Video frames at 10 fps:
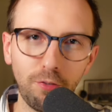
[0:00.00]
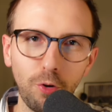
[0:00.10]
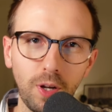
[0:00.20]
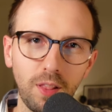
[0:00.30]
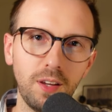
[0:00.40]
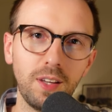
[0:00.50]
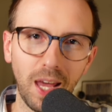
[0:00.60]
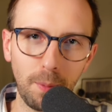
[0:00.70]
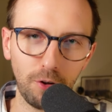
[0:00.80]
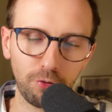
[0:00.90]
a look at the
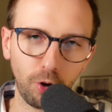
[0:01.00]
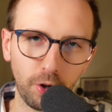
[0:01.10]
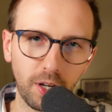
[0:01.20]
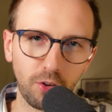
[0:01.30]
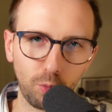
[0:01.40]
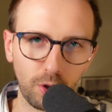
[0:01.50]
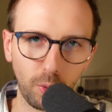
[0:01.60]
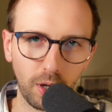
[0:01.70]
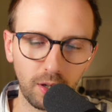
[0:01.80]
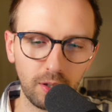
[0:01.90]
table of contents real
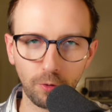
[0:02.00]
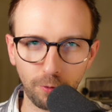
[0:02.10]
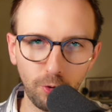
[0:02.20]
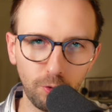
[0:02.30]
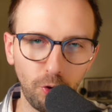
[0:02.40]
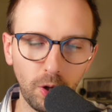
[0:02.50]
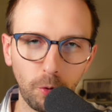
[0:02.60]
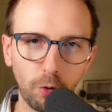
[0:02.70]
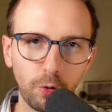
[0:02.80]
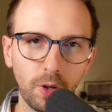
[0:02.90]
quick. So first of all, I'm
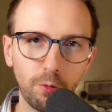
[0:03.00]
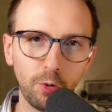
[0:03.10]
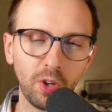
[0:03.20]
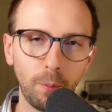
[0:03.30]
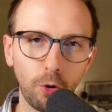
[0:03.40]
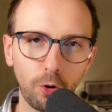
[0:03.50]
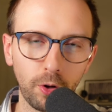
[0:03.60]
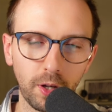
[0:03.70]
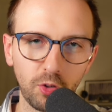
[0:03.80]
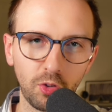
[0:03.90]
going to give you some more
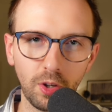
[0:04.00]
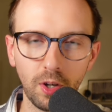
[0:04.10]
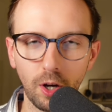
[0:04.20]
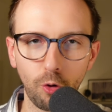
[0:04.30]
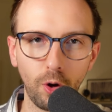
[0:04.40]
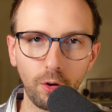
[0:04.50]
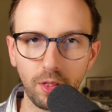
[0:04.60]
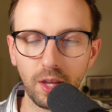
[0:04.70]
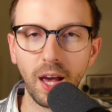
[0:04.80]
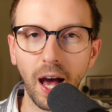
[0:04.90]
context around
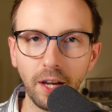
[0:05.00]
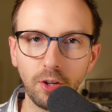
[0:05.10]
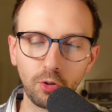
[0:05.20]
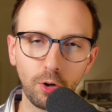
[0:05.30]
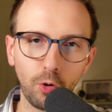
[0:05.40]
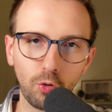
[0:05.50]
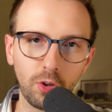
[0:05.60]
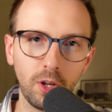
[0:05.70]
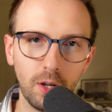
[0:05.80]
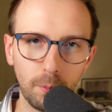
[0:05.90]
the
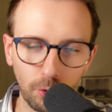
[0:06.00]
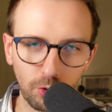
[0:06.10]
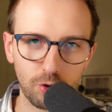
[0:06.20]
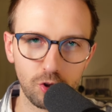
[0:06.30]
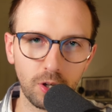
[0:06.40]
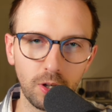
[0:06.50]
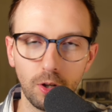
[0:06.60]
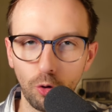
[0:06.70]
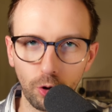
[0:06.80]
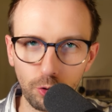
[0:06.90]
undisclosed position
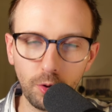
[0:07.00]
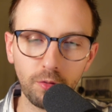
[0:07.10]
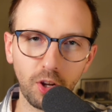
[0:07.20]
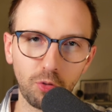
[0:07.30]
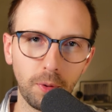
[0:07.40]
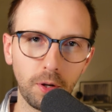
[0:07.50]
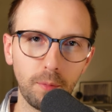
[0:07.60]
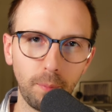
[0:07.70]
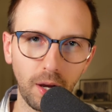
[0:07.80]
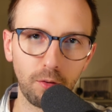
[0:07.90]
or new
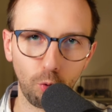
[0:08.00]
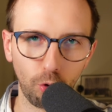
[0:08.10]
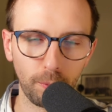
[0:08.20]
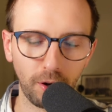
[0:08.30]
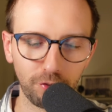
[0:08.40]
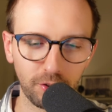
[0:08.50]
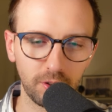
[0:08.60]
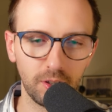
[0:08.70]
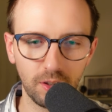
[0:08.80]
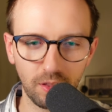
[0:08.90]
investment by Warren Buffett.
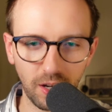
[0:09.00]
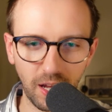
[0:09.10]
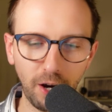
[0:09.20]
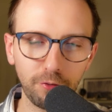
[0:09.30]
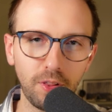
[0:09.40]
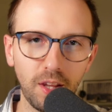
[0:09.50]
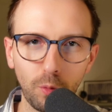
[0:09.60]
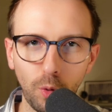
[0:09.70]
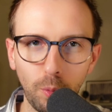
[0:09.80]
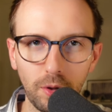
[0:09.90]
Then after that,
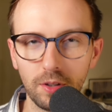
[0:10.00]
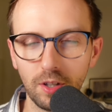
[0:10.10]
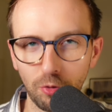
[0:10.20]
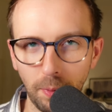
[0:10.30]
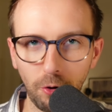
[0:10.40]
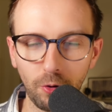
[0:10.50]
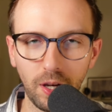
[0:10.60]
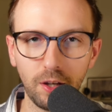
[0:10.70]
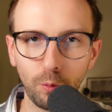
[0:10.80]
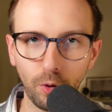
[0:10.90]
we will
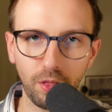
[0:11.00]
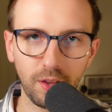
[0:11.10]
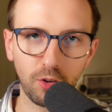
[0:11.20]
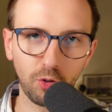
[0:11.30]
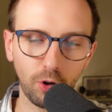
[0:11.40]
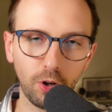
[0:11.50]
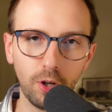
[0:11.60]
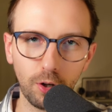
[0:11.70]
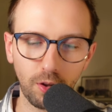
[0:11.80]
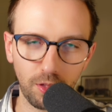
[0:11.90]
speculate what that stock
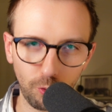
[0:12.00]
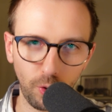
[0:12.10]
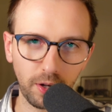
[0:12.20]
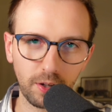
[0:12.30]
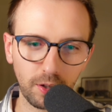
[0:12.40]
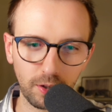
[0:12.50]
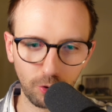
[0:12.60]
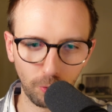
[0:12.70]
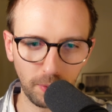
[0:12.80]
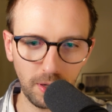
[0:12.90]
theoretically
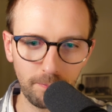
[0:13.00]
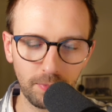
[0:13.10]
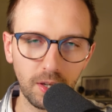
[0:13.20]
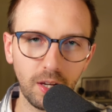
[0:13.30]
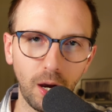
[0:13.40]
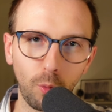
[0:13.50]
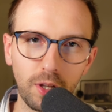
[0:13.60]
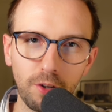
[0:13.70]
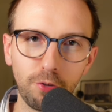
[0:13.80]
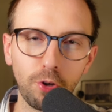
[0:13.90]
could be. I will
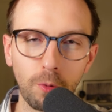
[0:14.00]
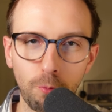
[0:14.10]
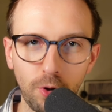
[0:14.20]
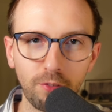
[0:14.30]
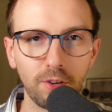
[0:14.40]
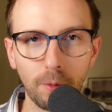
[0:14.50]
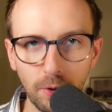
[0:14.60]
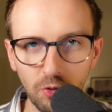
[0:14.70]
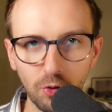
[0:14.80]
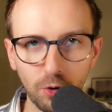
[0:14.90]
give you a brief
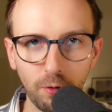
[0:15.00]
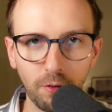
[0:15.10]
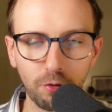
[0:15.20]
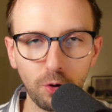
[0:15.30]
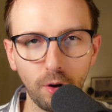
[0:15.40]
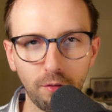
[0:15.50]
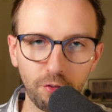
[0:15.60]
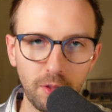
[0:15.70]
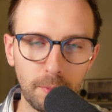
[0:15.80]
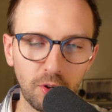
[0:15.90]
business overview of
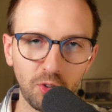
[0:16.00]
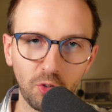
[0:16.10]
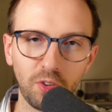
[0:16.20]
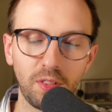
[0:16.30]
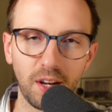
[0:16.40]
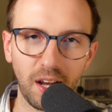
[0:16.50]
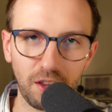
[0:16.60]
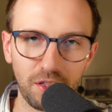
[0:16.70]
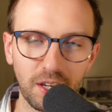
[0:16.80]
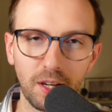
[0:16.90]
the business that I
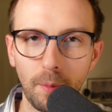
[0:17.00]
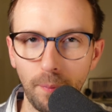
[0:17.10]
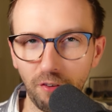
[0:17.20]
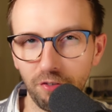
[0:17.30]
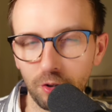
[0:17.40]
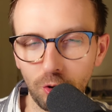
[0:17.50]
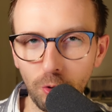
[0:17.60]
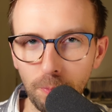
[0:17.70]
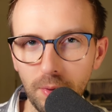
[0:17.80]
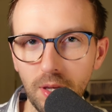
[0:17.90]
think Buffett
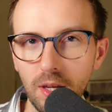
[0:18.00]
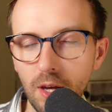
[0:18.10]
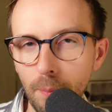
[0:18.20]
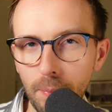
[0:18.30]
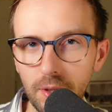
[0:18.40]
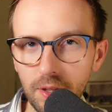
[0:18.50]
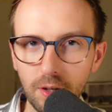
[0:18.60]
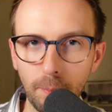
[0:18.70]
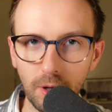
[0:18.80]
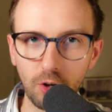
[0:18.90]
could be building
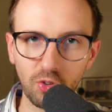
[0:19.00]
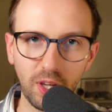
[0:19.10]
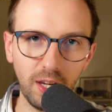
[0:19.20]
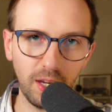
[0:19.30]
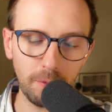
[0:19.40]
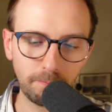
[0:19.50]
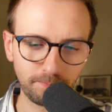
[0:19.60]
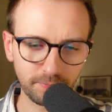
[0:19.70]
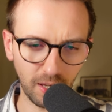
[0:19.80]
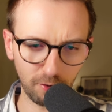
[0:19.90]
a bigger stake in.
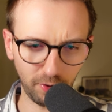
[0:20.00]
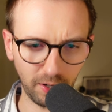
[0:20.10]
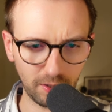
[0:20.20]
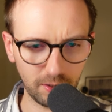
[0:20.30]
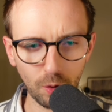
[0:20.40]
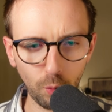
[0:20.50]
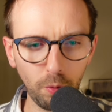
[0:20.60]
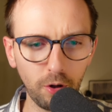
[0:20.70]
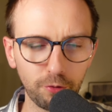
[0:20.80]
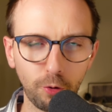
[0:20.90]
And finally, we
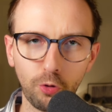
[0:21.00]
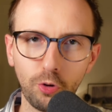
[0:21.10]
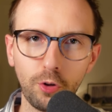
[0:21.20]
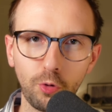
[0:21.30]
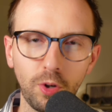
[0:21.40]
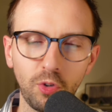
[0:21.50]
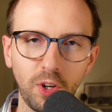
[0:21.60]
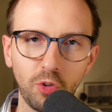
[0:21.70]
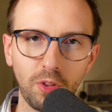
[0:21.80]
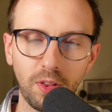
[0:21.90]
will of course also
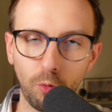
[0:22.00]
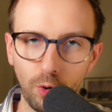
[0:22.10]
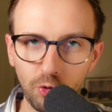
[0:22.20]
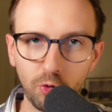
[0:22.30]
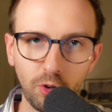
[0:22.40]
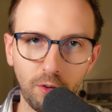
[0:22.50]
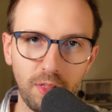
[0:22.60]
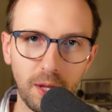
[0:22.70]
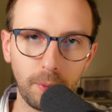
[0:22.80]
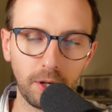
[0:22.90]
discuss the risks of
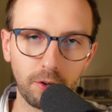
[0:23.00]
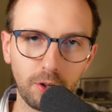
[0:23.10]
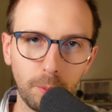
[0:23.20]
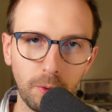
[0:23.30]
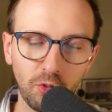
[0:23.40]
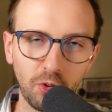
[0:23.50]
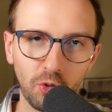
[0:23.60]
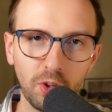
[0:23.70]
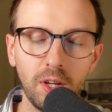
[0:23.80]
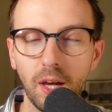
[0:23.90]
that particular business
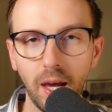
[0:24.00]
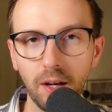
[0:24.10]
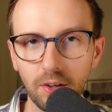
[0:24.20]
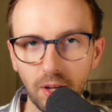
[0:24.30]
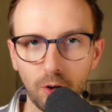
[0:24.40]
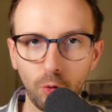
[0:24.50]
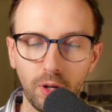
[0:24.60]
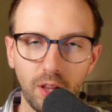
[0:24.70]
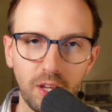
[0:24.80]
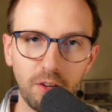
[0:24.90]
and take a look
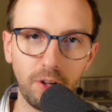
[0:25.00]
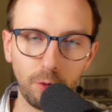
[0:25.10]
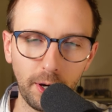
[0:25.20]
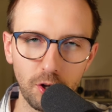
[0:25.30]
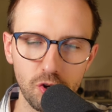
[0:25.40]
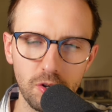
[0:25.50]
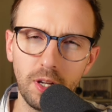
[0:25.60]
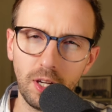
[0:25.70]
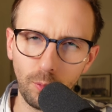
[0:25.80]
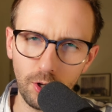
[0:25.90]
at the valuation,
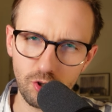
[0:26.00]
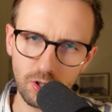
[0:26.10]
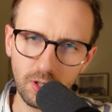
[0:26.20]
which,